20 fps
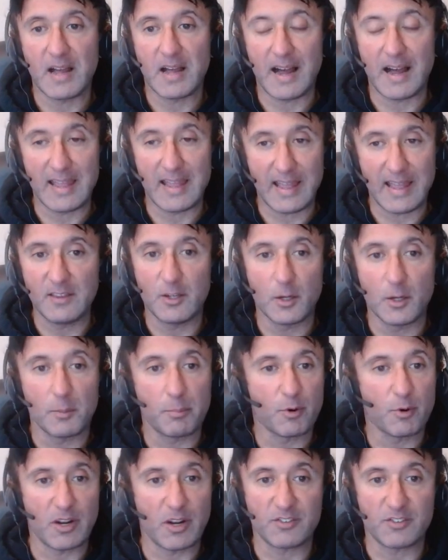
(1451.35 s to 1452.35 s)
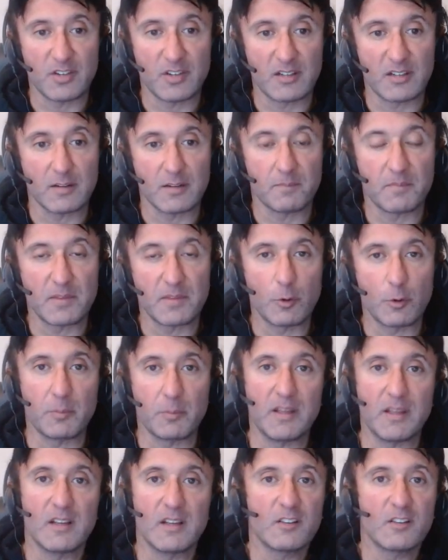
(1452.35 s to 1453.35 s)
I ended up procrastinating. It would
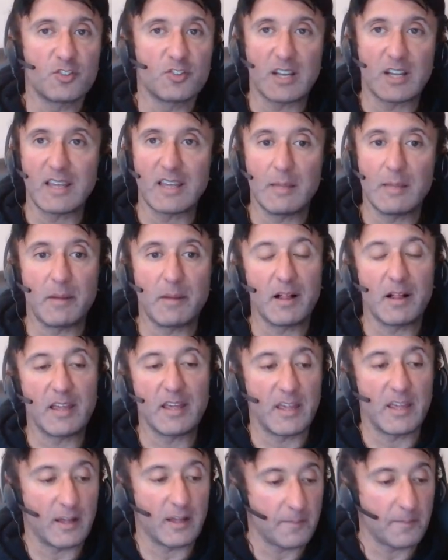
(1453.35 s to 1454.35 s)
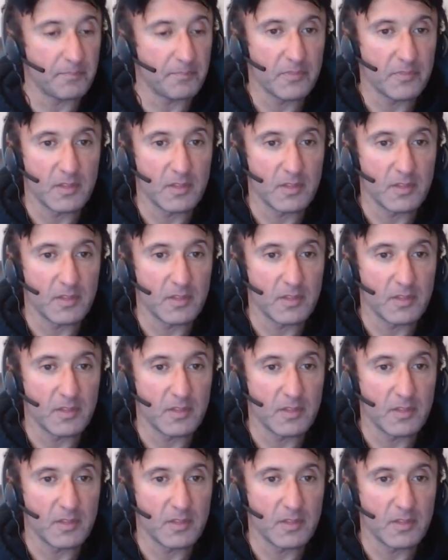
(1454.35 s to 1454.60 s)
be check email here,